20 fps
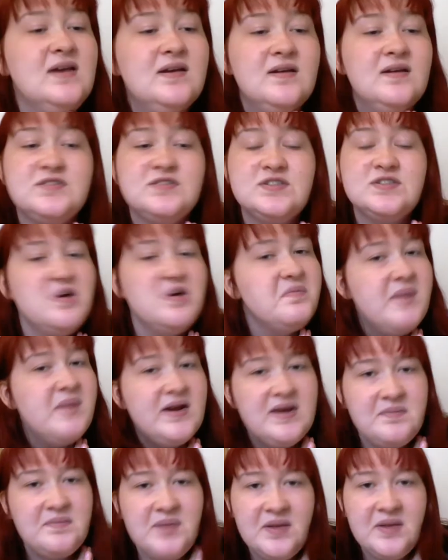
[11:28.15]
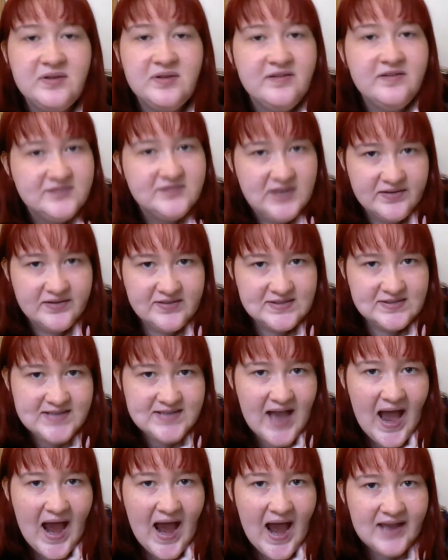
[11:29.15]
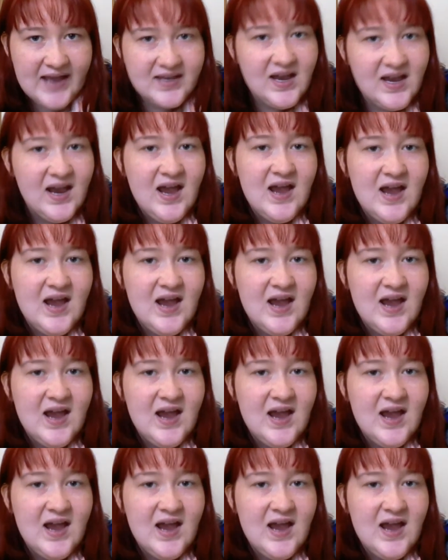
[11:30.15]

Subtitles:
So many people have done this tag,